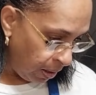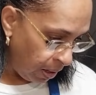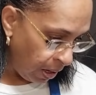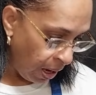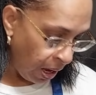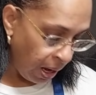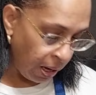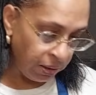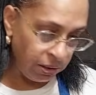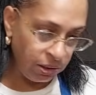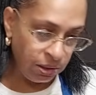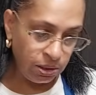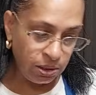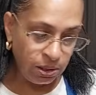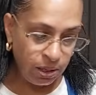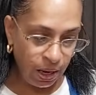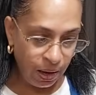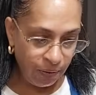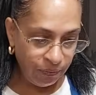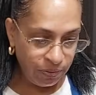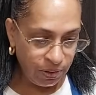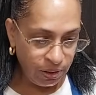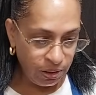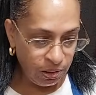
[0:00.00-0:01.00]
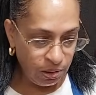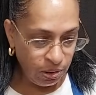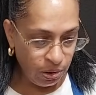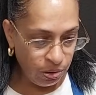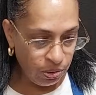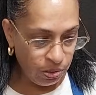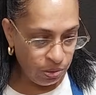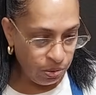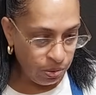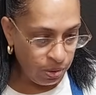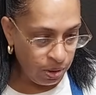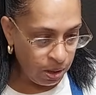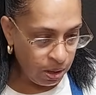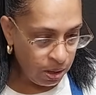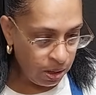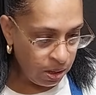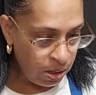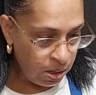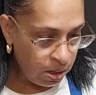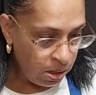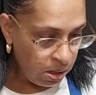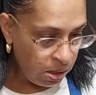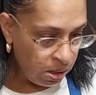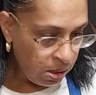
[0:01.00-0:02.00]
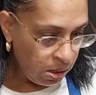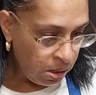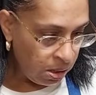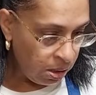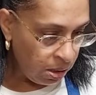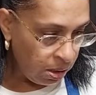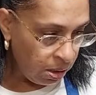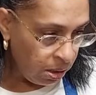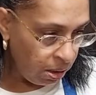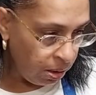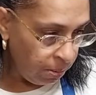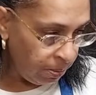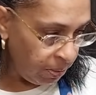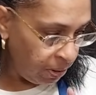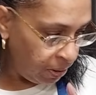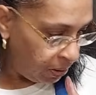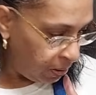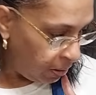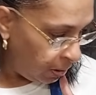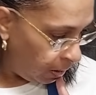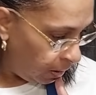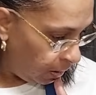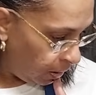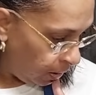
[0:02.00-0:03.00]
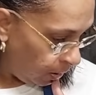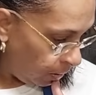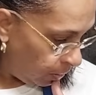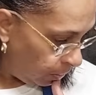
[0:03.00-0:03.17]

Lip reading: I just have to go, let me see.